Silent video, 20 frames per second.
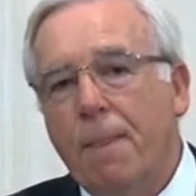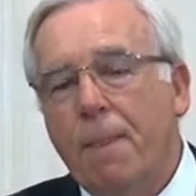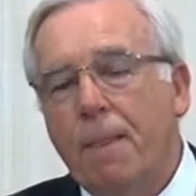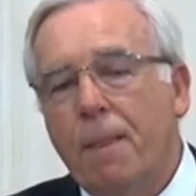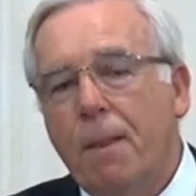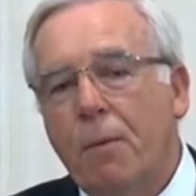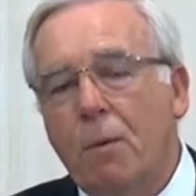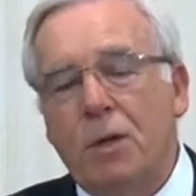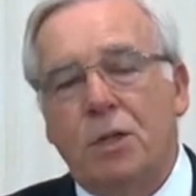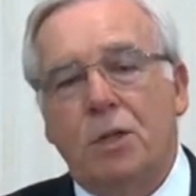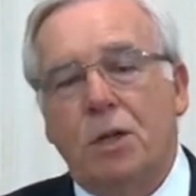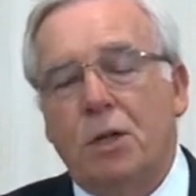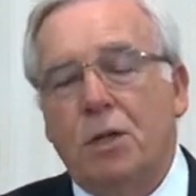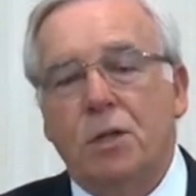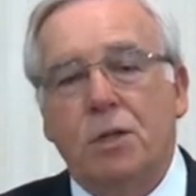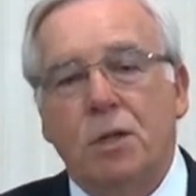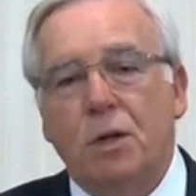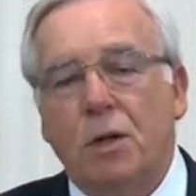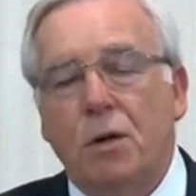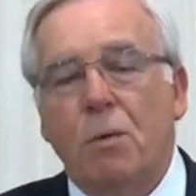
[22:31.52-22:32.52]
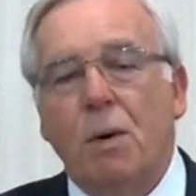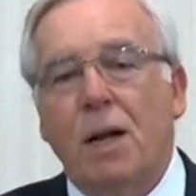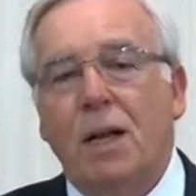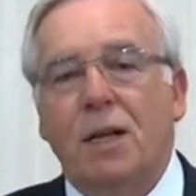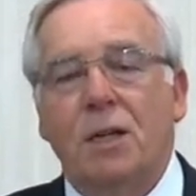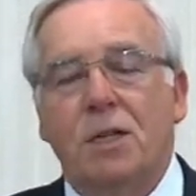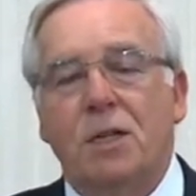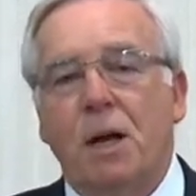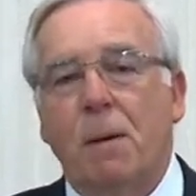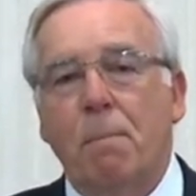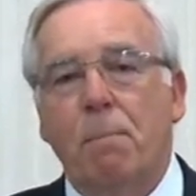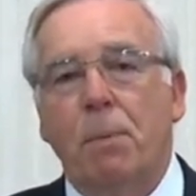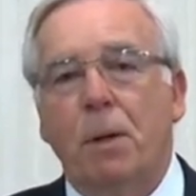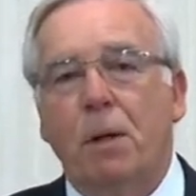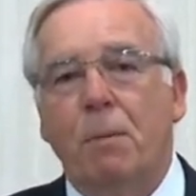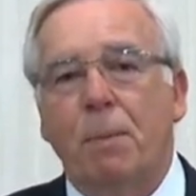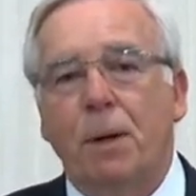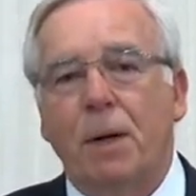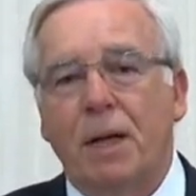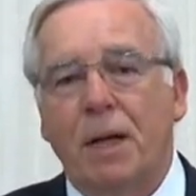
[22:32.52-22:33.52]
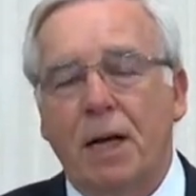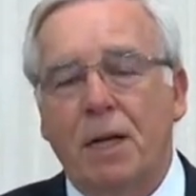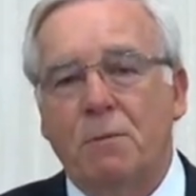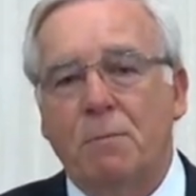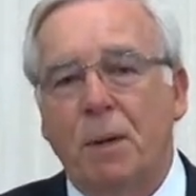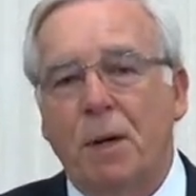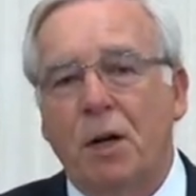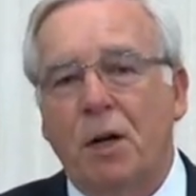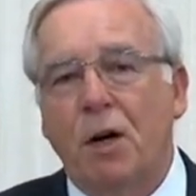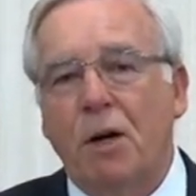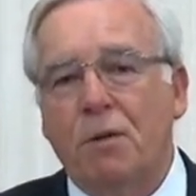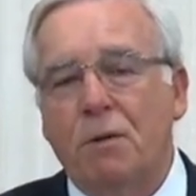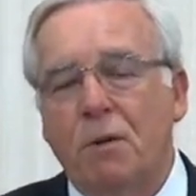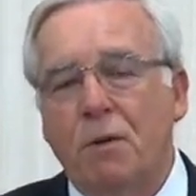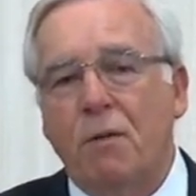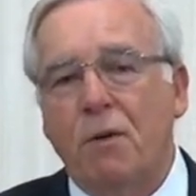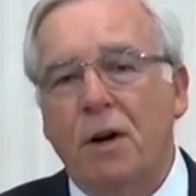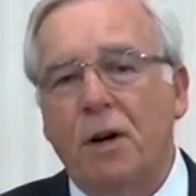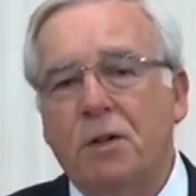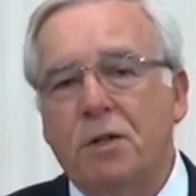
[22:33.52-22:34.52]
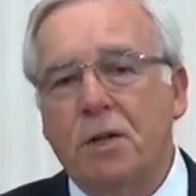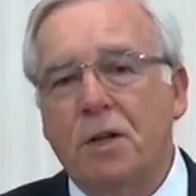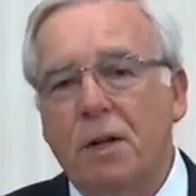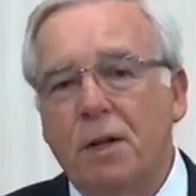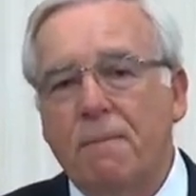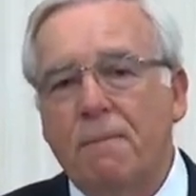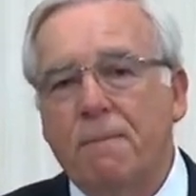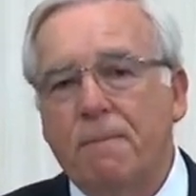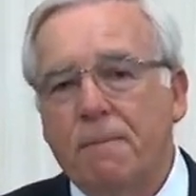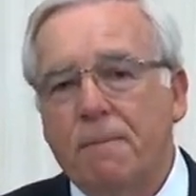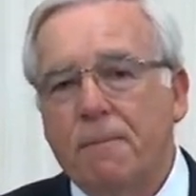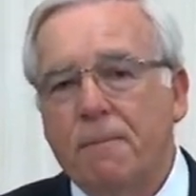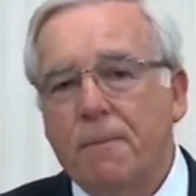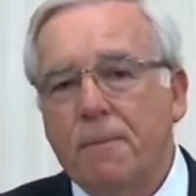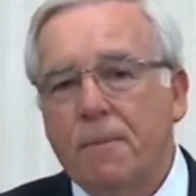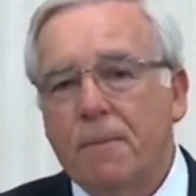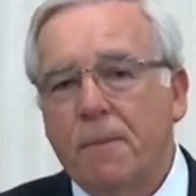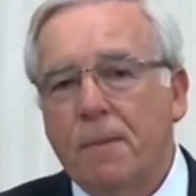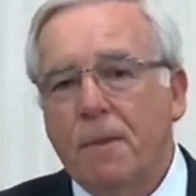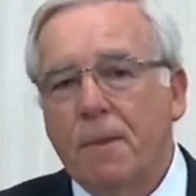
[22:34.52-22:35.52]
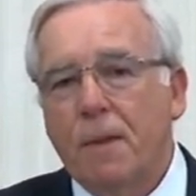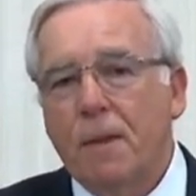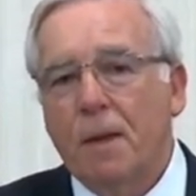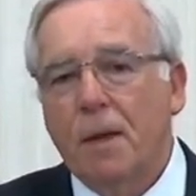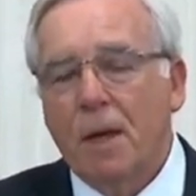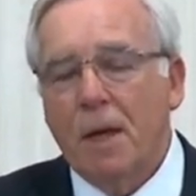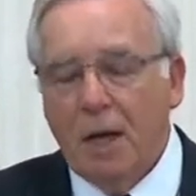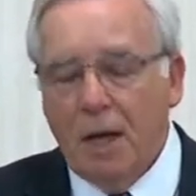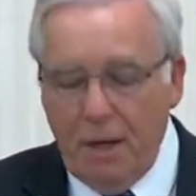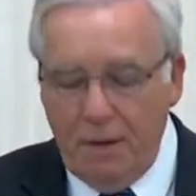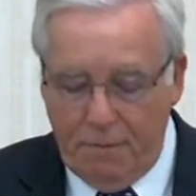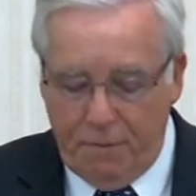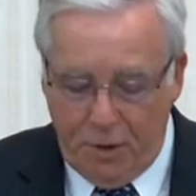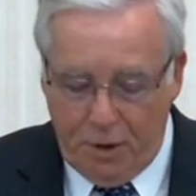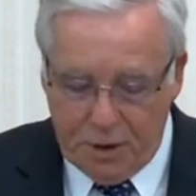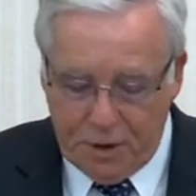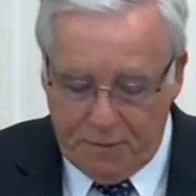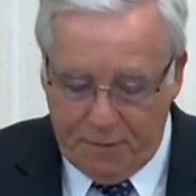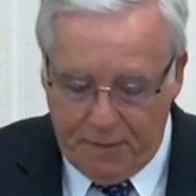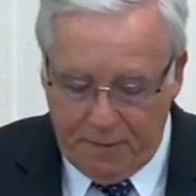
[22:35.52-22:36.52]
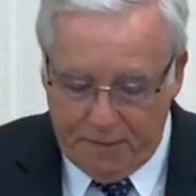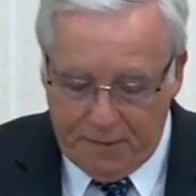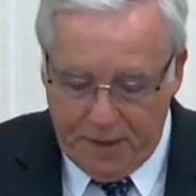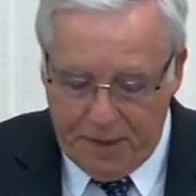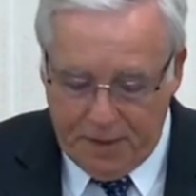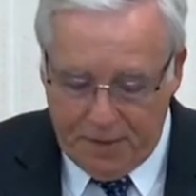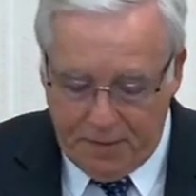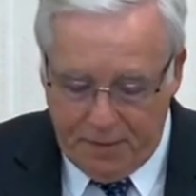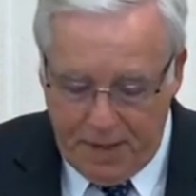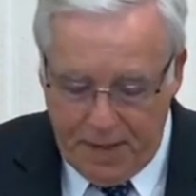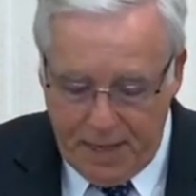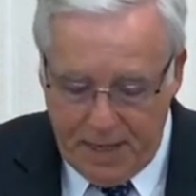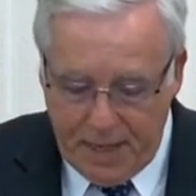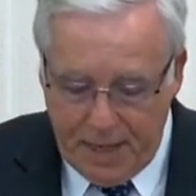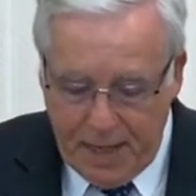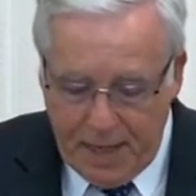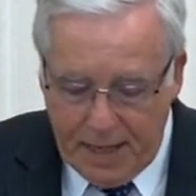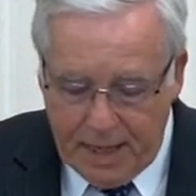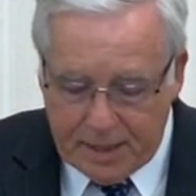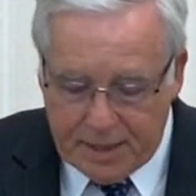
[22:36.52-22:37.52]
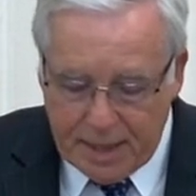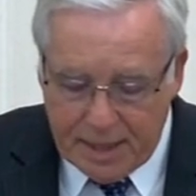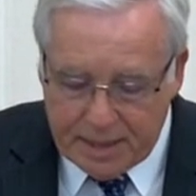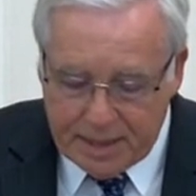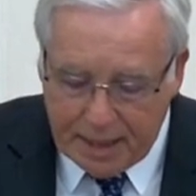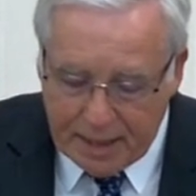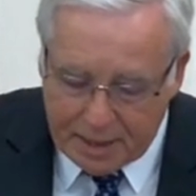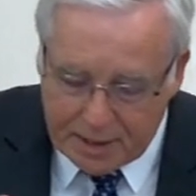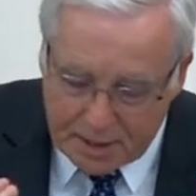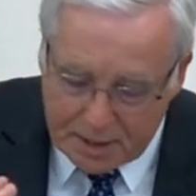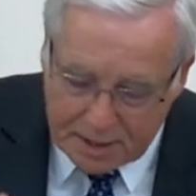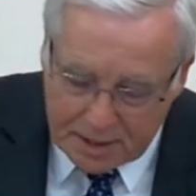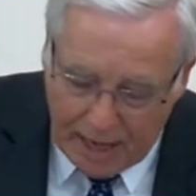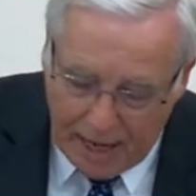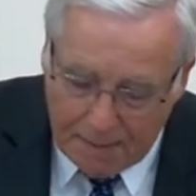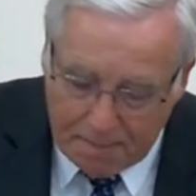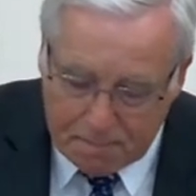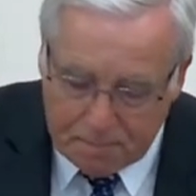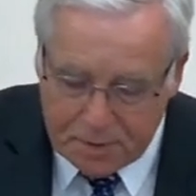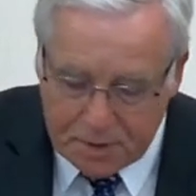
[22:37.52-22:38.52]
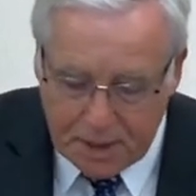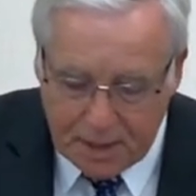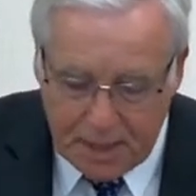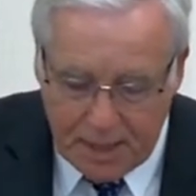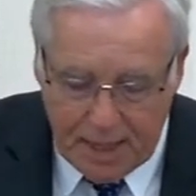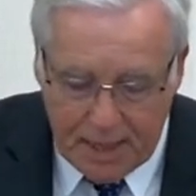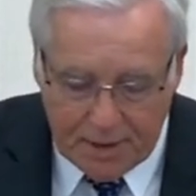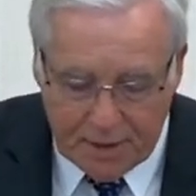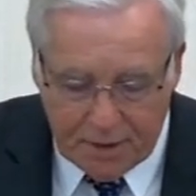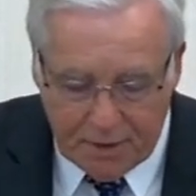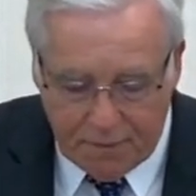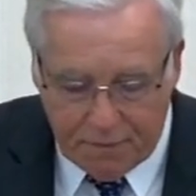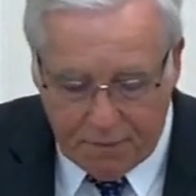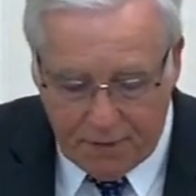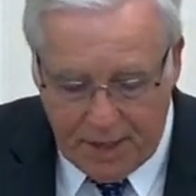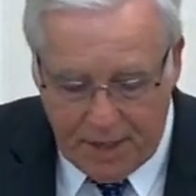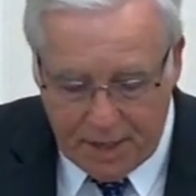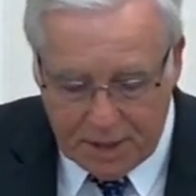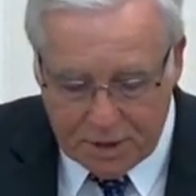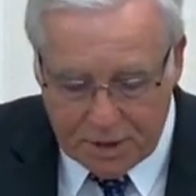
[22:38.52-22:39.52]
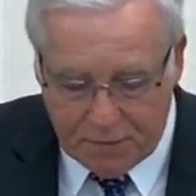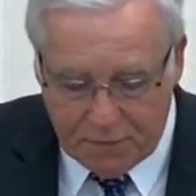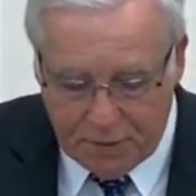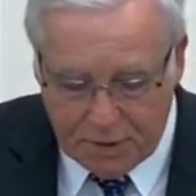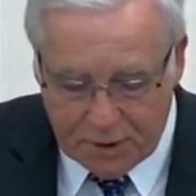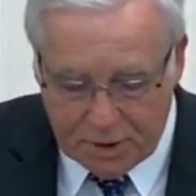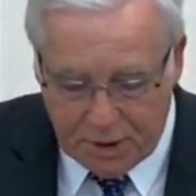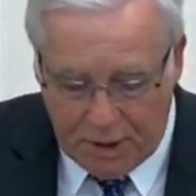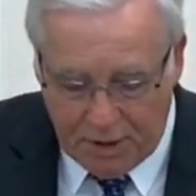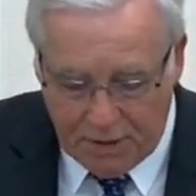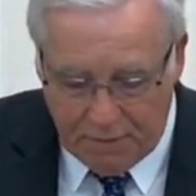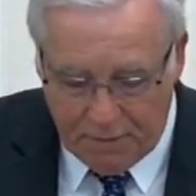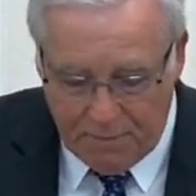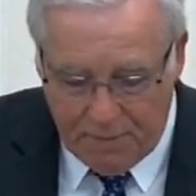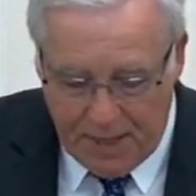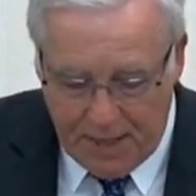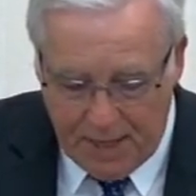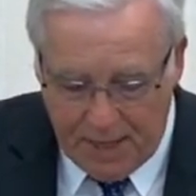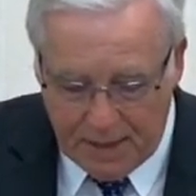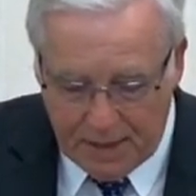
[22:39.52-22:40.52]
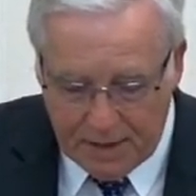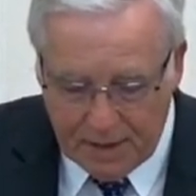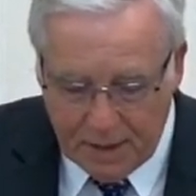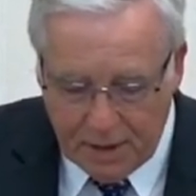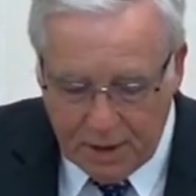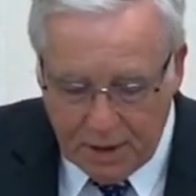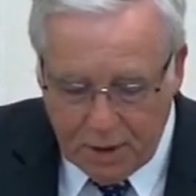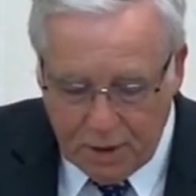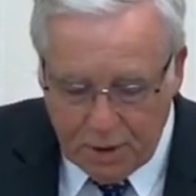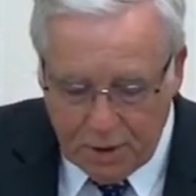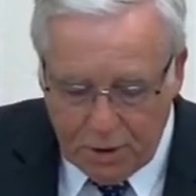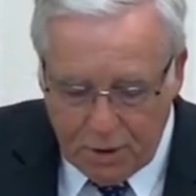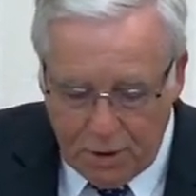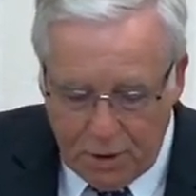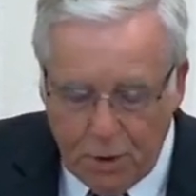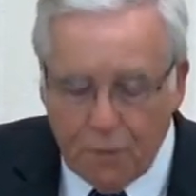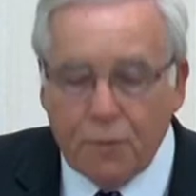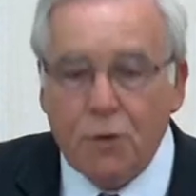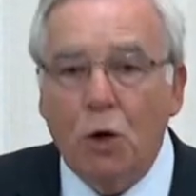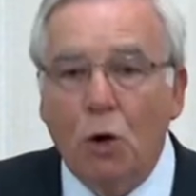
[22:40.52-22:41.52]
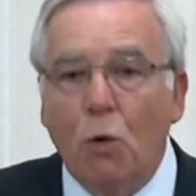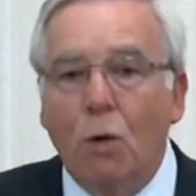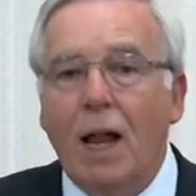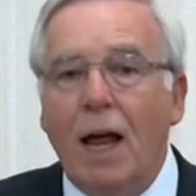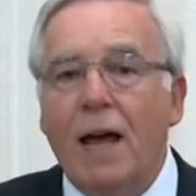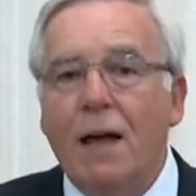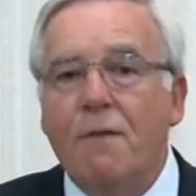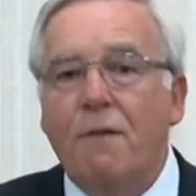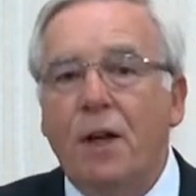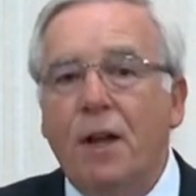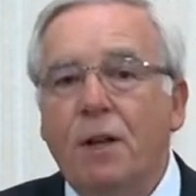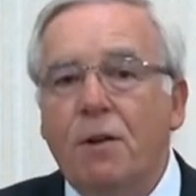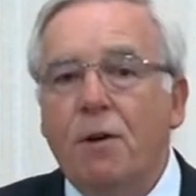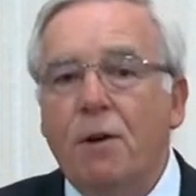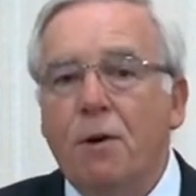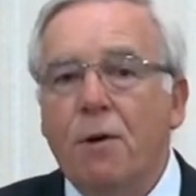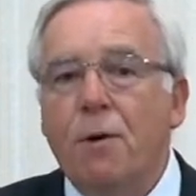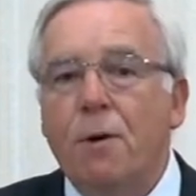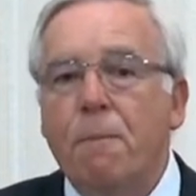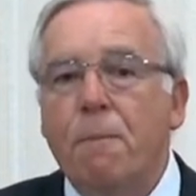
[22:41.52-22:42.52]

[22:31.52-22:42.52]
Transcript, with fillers: which is really simple but has been controversial. In verse 53, he says, Except ye eat the flesh of the Son of Man, you have no life in you.